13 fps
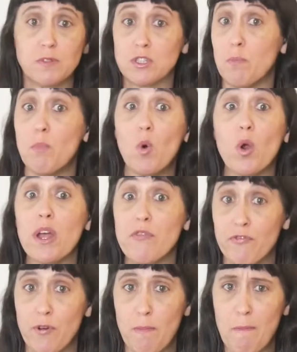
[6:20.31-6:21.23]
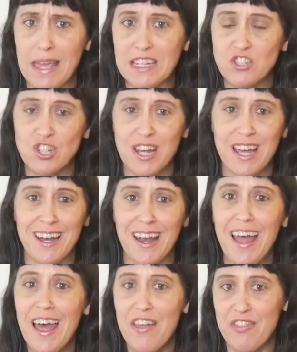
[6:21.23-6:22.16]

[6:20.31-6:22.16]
some more information